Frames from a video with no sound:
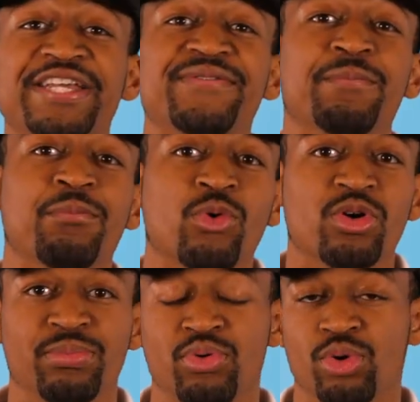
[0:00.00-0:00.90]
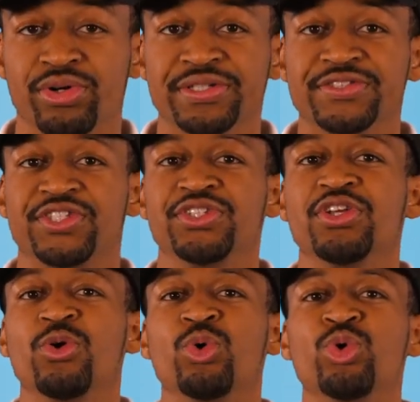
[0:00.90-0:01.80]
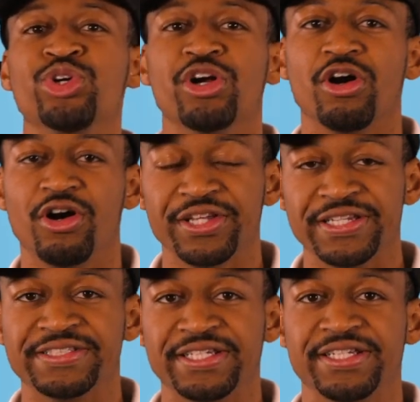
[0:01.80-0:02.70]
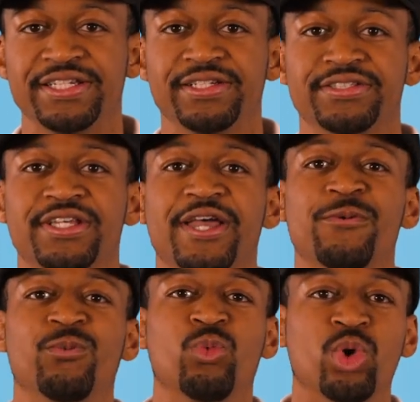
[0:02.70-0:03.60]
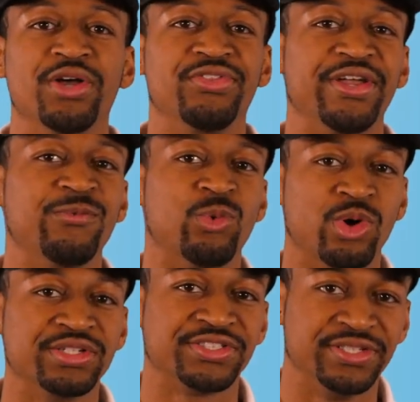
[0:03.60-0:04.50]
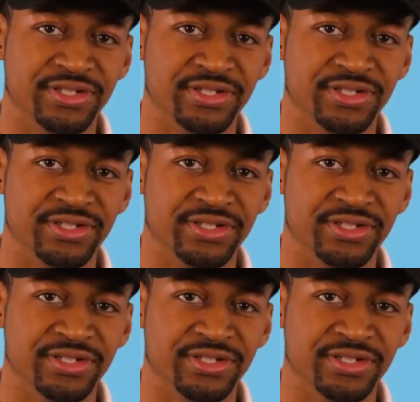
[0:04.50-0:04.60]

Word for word: even more important to know who your audience is and what they want to